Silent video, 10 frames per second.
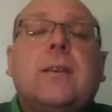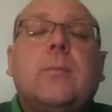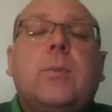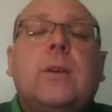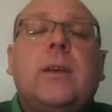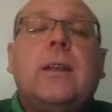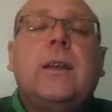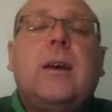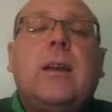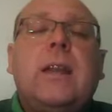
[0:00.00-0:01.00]
But
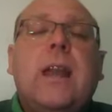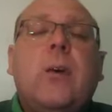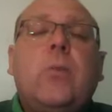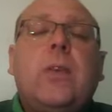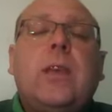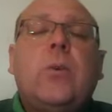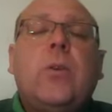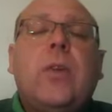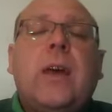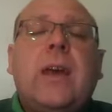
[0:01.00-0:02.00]
I know that you are
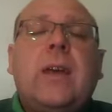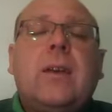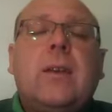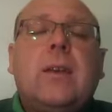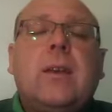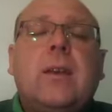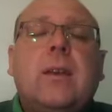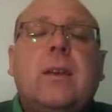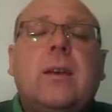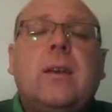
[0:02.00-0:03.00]
there.
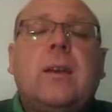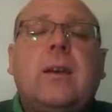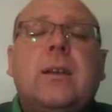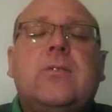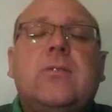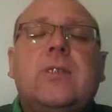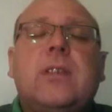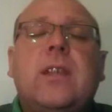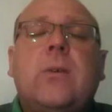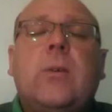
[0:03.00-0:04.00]
I trust
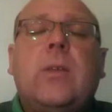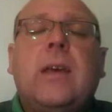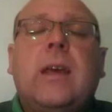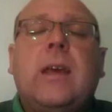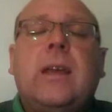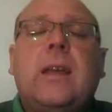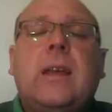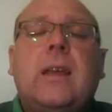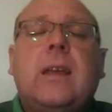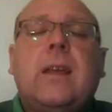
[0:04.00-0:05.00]
that you are there.
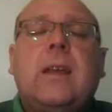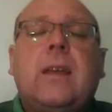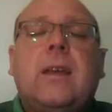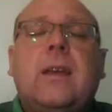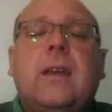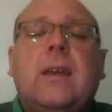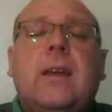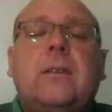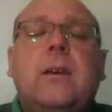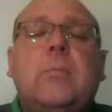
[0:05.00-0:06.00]

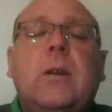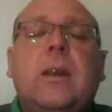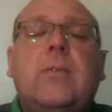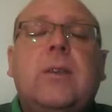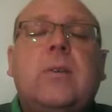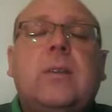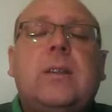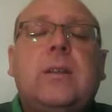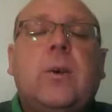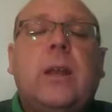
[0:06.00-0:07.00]
And I believe that you can
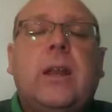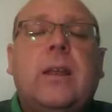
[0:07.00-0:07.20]
do it.